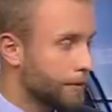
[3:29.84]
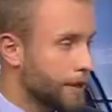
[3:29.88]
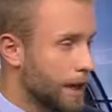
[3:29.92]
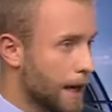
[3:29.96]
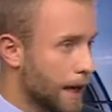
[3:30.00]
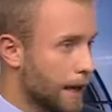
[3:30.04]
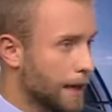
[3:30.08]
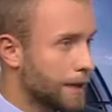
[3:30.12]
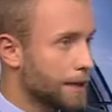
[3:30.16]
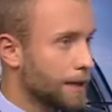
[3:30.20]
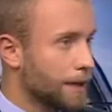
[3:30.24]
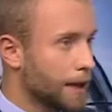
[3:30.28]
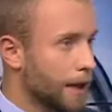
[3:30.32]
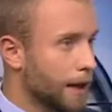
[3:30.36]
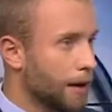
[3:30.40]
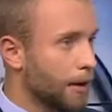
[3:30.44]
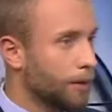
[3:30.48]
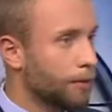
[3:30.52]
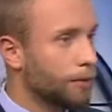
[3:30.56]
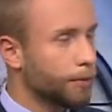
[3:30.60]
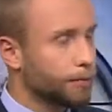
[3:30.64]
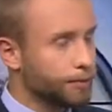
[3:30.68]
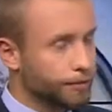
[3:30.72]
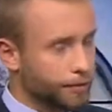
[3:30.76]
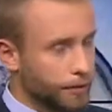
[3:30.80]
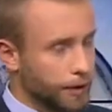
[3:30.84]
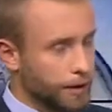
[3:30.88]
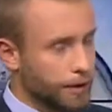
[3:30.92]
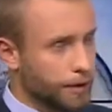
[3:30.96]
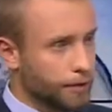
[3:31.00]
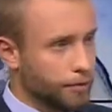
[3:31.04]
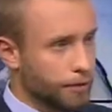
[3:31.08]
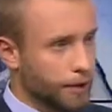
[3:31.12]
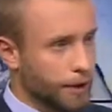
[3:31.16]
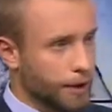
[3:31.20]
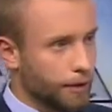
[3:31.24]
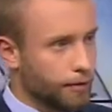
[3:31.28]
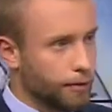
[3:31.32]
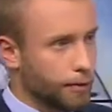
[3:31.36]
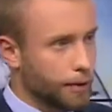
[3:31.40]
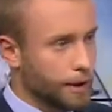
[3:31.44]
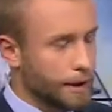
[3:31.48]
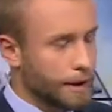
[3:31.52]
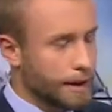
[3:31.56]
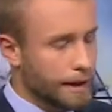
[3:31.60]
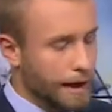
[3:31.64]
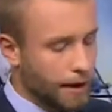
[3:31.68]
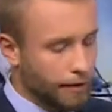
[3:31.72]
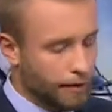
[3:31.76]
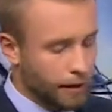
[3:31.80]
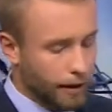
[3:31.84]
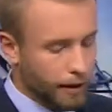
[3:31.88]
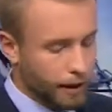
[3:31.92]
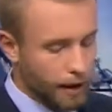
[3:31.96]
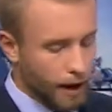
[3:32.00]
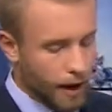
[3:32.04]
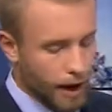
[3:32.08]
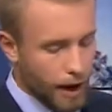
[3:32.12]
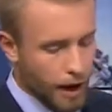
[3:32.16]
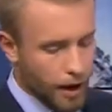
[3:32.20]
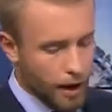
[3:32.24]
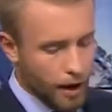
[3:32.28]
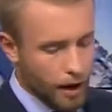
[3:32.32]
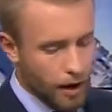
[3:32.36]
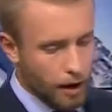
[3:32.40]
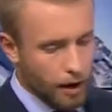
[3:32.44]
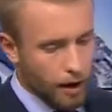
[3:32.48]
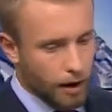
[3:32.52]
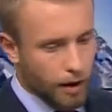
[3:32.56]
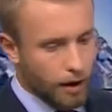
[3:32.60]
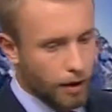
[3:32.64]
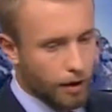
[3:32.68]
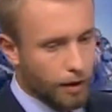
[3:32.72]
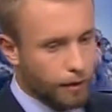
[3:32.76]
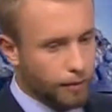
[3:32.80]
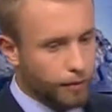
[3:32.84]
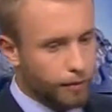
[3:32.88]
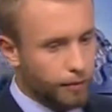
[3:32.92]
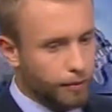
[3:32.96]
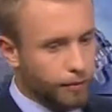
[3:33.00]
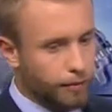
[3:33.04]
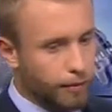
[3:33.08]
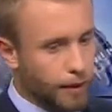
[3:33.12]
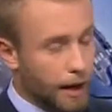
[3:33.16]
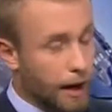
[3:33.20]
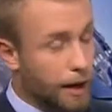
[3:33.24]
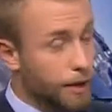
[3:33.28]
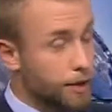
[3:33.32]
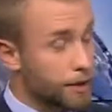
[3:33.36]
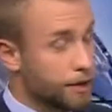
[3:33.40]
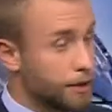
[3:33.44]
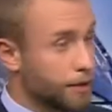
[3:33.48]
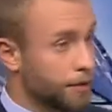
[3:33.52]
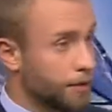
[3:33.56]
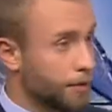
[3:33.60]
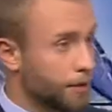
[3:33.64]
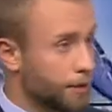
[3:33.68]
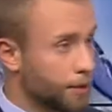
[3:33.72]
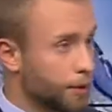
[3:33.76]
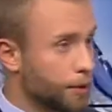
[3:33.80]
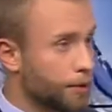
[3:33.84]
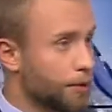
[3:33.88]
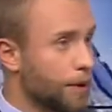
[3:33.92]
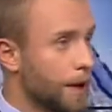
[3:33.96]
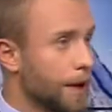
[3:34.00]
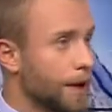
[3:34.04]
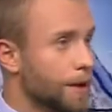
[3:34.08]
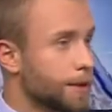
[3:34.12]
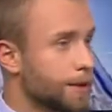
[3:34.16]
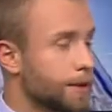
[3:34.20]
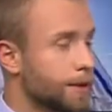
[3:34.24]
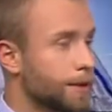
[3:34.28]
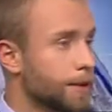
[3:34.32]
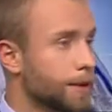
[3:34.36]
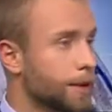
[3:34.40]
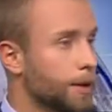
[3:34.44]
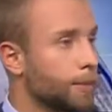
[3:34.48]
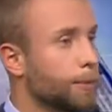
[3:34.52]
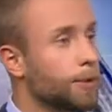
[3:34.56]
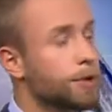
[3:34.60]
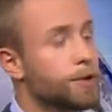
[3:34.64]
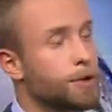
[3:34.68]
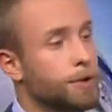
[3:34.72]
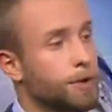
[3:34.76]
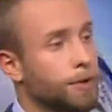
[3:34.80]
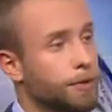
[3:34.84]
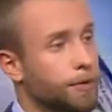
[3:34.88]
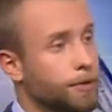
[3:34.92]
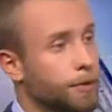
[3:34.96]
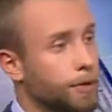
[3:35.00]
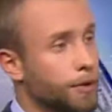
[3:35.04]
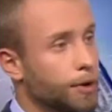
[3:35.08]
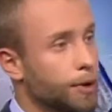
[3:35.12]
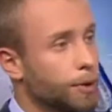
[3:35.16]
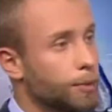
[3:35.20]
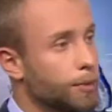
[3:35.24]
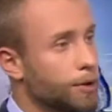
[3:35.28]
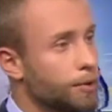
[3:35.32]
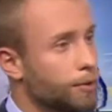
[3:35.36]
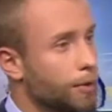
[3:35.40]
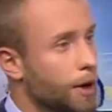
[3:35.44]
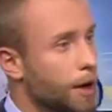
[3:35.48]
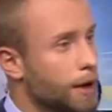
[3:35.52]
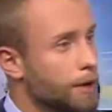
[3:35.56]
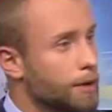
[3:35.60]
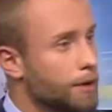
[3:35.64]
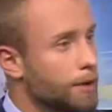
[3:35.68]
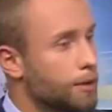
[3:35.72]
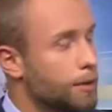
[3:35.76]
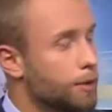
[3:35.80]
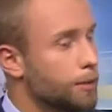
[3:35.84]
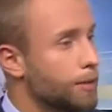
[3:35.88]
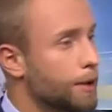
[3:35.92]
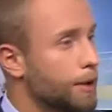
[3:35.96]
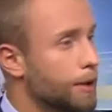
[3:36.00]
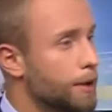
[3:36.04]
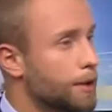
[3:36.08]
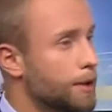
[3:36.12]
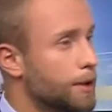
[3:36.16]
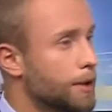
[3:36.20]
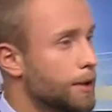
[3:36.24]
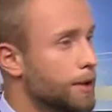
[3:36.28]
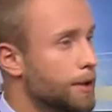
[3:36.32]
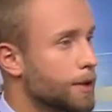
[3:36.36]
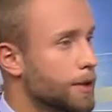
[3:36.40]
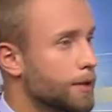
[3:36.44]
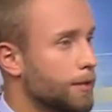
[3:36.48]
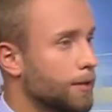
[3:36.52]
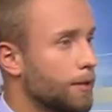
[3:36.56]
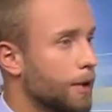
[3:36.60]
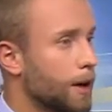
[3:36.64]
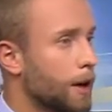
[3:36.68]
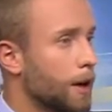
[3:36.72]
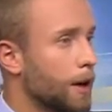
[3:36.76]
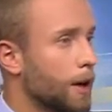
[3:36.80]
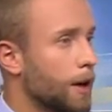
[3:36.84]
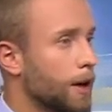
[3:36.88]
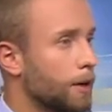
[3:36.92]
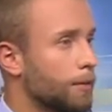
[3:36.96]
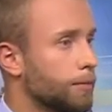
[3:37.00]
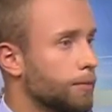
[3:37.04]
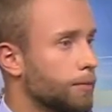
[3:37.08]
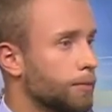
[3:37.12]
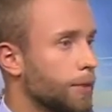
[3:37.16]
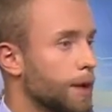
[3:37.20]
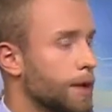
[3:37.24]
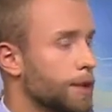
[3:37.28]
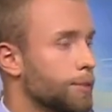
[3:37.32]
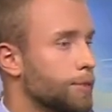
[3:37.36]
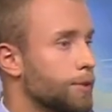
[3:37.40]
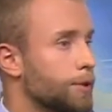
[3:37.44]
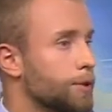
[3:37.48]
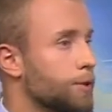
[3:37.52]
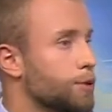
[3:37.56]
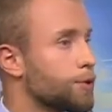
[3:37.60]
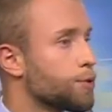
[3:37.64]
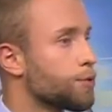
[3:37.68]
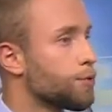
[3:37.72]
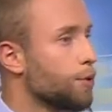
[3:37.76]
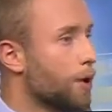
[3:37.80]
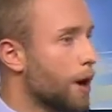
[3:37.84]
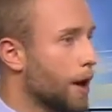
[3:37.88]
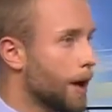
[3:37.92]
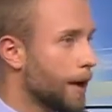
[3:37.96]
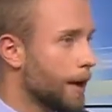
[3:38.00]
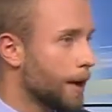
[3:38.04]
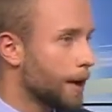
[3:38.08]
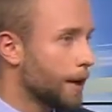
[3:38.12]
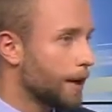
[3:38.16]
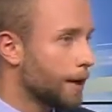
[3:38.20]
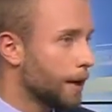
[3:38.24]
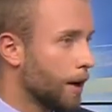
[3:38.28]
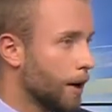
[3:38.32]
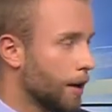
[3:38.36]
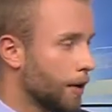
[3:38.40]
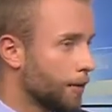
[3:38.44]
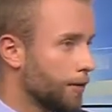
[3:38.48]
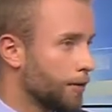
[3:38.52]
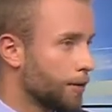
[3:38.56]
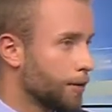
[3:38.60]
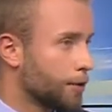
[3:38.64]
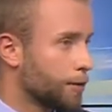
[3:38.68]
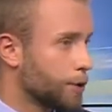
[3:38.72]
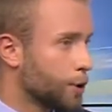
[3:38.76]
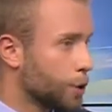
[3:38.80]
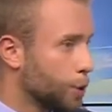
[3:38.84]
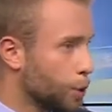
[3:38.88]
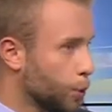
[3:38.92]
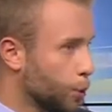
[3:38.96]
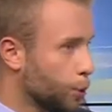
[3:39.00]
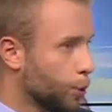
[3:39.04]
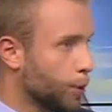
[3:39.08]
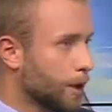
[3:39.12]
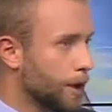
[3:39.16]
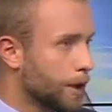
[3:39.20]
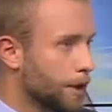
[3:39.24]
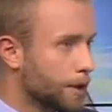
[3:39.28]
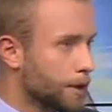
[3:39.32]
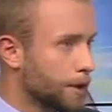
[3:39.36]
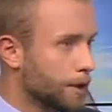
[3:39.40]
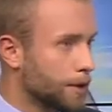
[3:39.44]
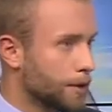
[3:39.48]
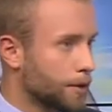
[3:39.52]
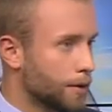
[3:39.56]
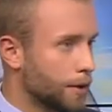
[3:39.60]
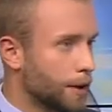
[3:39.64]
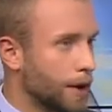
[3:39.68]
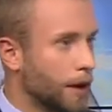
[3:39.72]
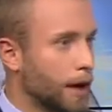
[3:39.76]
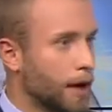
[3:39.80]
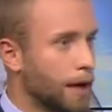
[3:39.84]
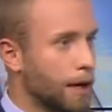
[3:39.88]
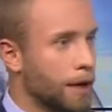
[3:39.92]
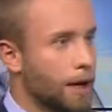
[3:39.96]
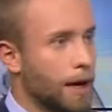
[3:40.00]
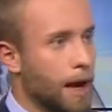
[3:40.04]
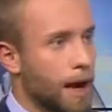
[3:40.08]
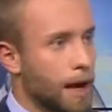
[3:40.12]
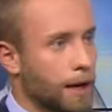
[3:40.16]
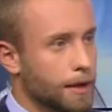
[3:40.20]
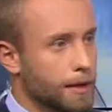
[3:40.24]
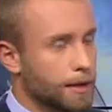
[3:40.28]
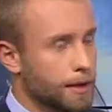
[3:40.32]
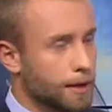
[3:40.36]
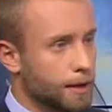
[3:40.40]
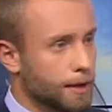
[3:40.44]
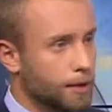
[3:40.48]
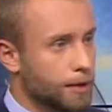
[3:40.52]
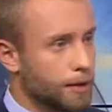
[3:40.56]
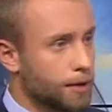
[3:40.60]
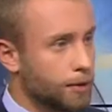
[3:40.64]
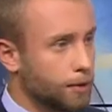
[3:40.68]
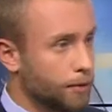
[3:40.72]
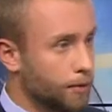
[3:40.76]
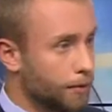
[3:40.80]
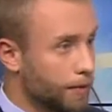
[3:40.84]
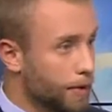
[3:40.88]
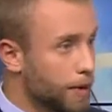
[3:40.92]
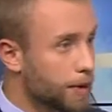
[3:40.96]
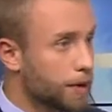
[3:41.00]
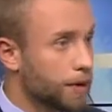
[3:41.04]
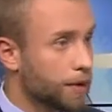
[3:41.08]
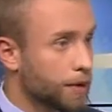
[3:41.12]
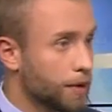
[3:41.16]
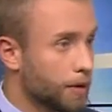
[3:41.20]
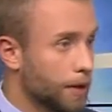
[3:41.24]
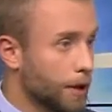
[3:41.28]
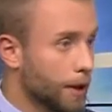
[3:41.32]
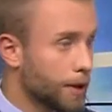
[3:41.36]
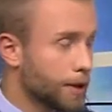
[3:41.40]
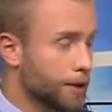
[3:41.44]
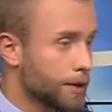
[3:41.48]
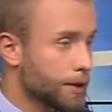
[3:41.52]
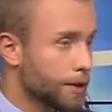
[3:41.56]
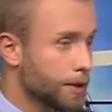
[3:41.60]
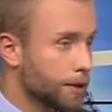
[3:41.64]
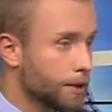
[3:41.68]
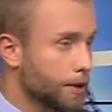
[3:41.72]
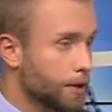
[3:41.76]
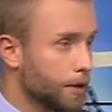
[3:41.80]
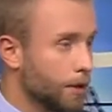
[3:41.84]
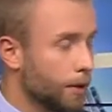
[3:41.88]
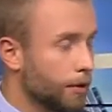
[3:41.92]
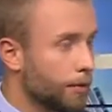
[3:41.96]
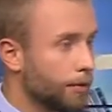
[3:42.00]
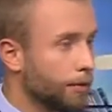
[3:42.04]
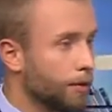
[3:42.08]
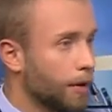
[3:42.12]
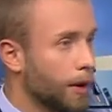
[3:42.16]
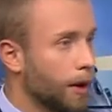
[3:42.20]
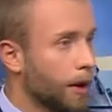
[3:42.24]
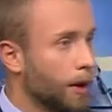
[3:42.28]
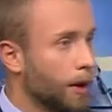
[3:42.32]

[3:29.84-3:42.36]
days now. It's already 47th. And Ukraine's Commissioner for Human Rights, Lyudmila Denisova, has been trying for 2 weeks to get an access to visit Oleg Sentsov